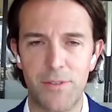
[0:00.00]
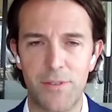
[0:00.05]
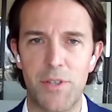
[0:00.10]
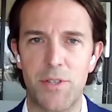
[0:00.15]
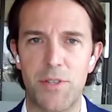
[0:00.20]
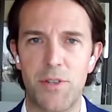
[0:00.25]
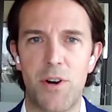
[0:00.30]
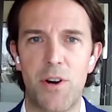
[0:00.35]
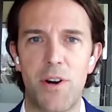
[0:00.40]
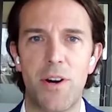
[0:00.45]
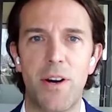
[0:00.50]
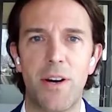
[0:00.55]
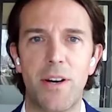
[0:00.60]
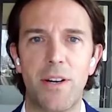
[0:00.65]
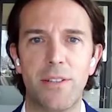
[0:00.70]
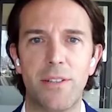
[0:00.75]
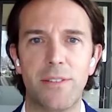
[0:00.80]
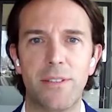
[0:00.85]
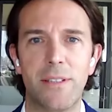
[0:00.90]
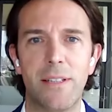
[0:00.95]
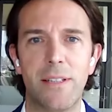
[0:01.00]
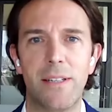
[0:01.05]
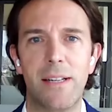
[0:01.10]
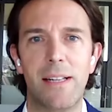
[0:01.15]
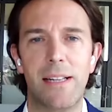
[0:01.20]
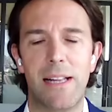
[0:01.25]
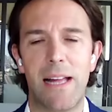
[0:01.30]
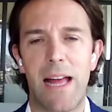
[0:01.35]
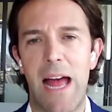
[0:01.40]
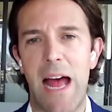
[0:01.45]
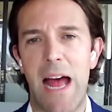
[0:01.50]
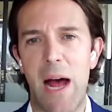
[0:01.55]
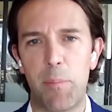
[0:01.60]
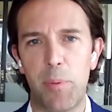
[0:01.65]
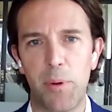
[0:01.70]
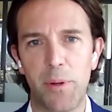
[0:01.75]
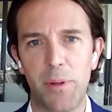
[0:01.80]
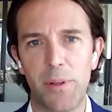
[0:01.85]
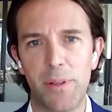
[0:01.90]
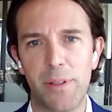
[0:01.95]
does not own
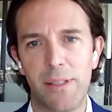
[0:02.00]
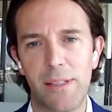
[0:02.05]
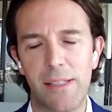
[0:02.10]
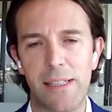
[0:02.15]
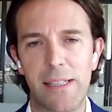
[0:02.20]
Apple,